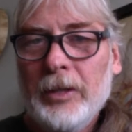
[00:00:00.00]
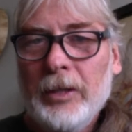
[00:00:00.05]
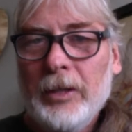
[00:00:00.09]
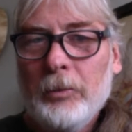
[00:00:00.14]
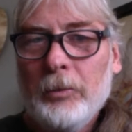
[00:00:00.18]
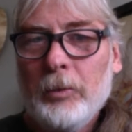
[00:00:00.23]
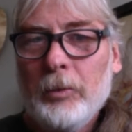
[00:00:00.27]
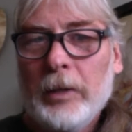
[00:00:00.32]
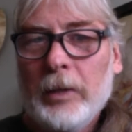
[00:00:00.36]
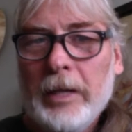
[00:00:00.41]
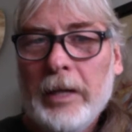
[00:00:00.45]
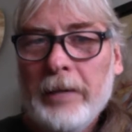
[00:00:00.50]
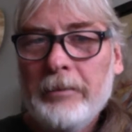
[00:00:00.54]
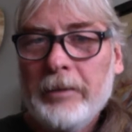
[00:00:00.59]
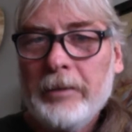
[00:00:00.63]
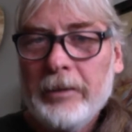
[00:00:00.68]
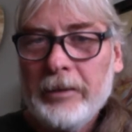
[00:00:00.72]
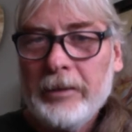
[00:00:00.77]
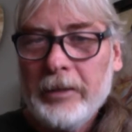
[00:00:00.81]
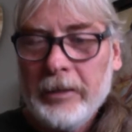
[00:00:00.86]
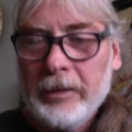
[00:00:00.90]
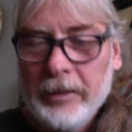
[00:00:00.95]

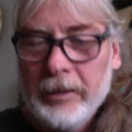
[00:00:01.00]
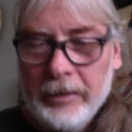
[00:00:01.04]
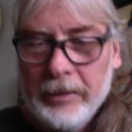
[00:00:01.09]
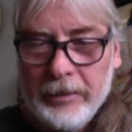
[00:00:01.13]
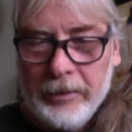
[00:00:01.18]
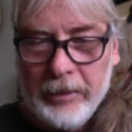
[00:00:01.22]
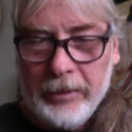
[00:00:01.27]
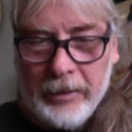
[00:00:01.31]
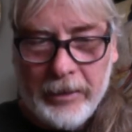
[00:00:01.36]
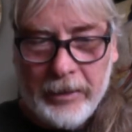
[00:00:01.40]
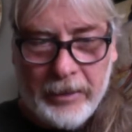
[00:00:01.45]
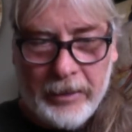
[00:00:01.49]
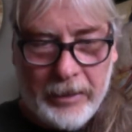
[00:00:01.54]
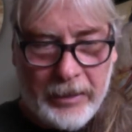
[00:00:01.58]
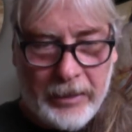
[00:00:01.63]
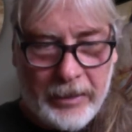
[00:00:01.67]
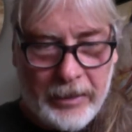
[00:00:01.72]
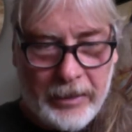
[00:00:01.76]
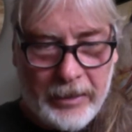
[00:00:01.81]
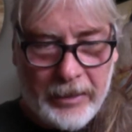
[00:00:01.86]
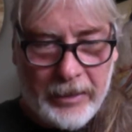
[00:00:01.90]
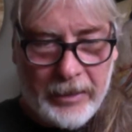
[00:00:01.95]
whatever their their
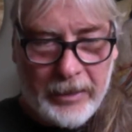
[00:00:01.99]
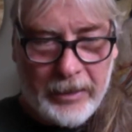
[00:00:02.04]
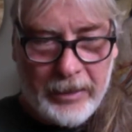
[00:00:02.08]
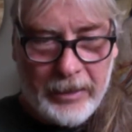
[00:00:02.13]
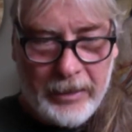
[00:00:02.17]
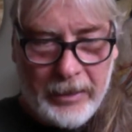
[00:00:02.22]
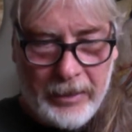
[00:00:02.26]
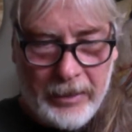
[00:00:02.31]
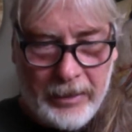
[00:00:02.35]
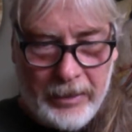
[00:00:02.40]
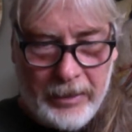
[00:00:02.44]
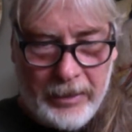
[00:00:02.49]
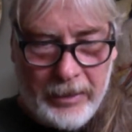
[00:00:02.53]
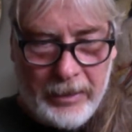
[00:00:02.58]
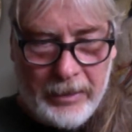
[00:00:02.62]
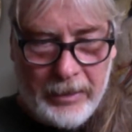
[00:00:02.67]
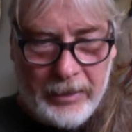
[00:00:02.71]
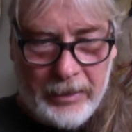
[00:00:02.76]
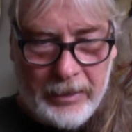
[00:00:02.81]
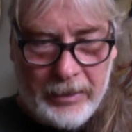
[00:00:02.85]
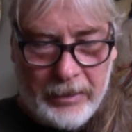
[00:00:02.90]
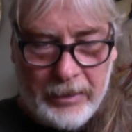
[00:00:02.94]
uh,
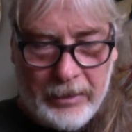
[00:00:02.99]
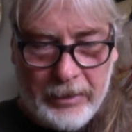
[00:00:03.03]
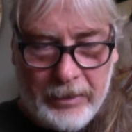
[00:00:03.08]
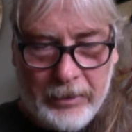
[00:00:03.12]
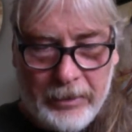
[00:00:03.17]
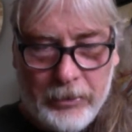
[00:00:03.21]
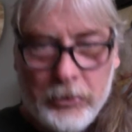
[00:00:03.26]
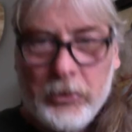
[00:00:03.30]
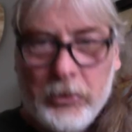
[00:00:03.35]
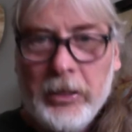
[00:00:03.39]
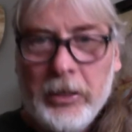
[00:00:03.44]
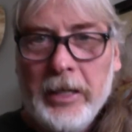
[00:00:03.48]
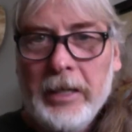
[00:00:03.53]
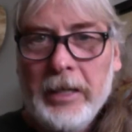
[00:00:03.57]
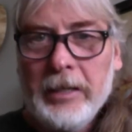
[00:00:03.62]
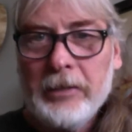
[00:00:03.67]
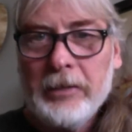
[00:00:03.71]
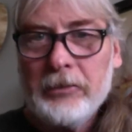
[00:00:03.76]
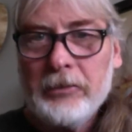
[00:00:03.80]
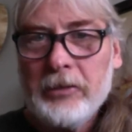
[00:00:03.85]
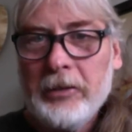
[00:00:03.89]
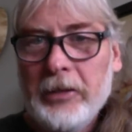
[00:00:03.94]
uh, tree
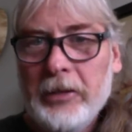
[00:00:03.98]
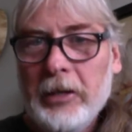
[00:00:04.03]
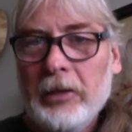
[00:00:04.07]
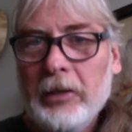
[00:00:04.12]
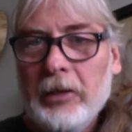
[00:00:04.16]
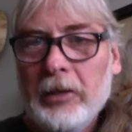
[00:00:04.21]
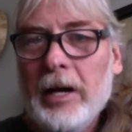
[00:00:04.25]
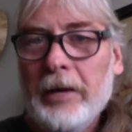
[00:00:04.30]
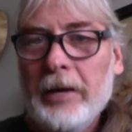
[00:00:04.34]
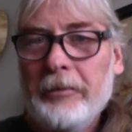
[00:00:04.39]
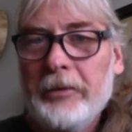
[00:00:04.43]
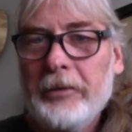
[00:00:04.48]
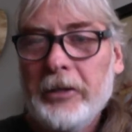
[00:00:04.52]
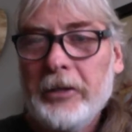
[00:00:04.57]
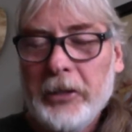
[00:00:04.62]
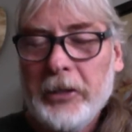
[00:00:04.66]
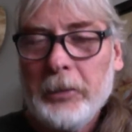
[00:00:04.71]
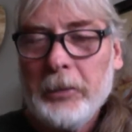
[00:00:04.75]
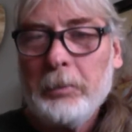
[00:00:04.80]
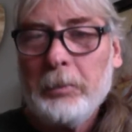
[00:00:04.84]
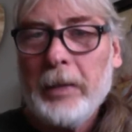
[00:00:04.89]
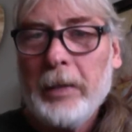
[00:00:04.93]
is in their life that
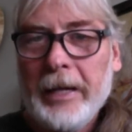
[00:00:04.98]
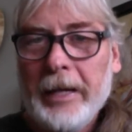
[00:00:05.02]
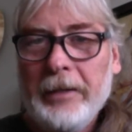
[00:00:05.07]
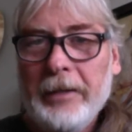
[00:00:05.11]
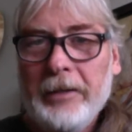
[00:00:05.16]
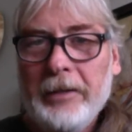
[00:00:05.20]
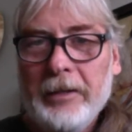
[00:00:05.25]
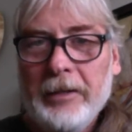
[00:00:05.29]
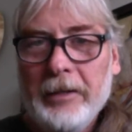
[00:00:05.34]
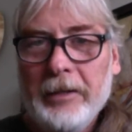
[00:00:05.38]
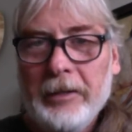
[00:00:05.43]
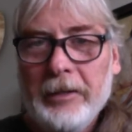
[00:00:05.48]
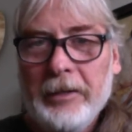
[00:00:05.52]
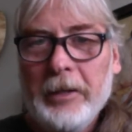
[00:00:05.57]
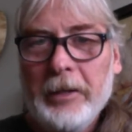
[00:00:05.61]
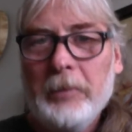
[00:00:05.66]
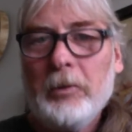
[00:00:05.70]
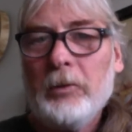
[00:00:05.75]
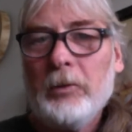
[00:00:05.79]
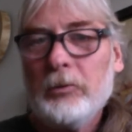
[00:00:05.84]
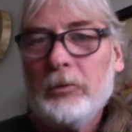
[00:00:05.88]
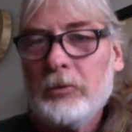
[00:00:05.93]
they're planting, that they
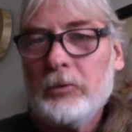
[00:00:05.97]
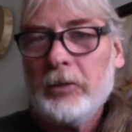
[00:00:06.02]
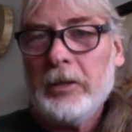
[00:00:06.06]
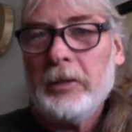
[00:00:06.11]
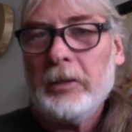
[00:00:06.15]
won't see